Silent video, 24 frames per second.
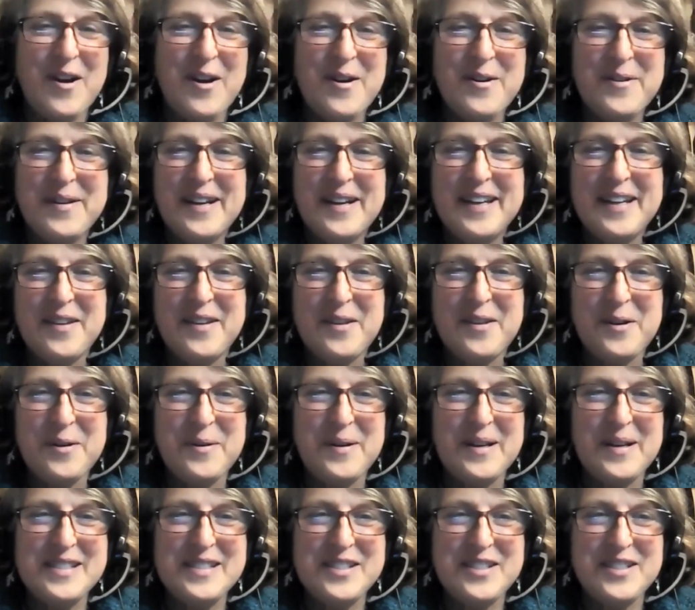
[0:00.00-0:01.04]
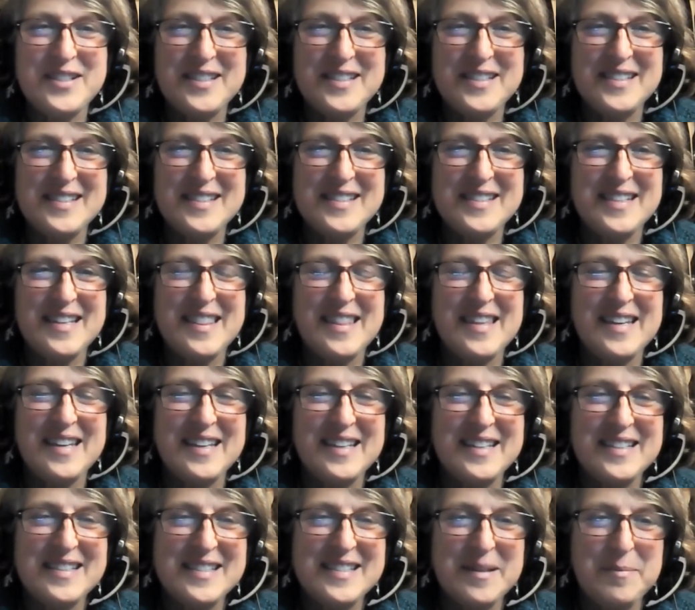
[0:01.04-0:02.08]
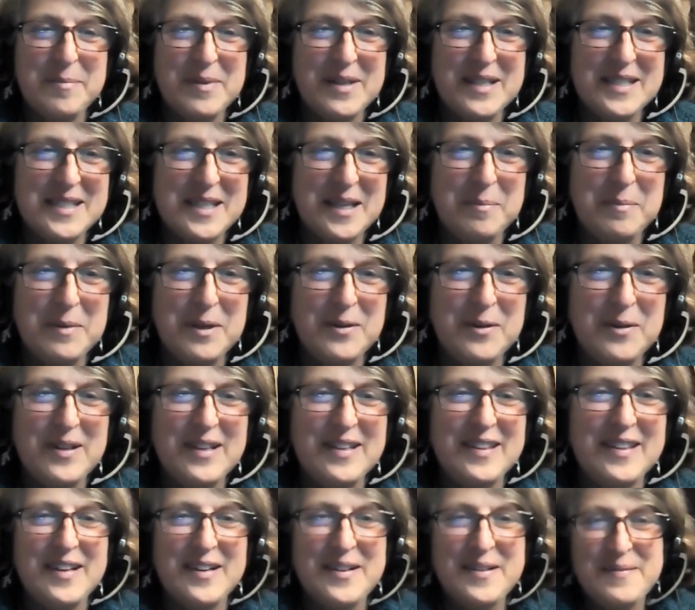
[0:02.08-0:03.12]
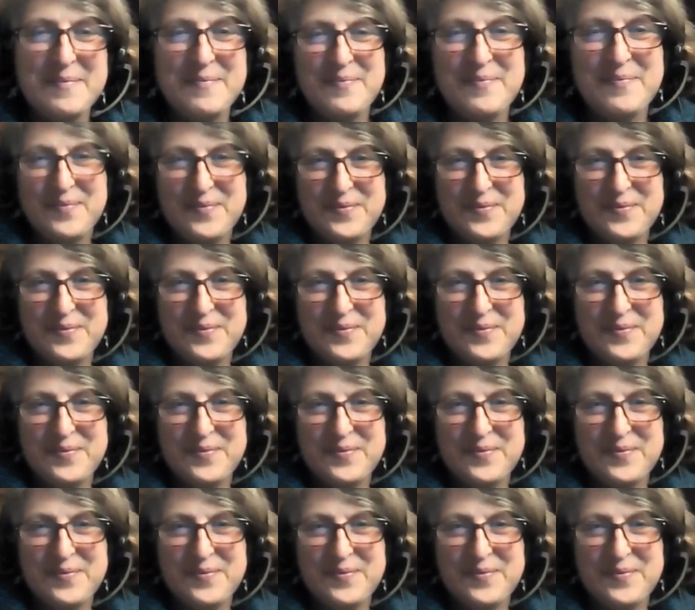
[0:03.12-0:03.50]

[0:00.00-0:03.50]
Ro. Any other questions? I think somebody's unmuting there.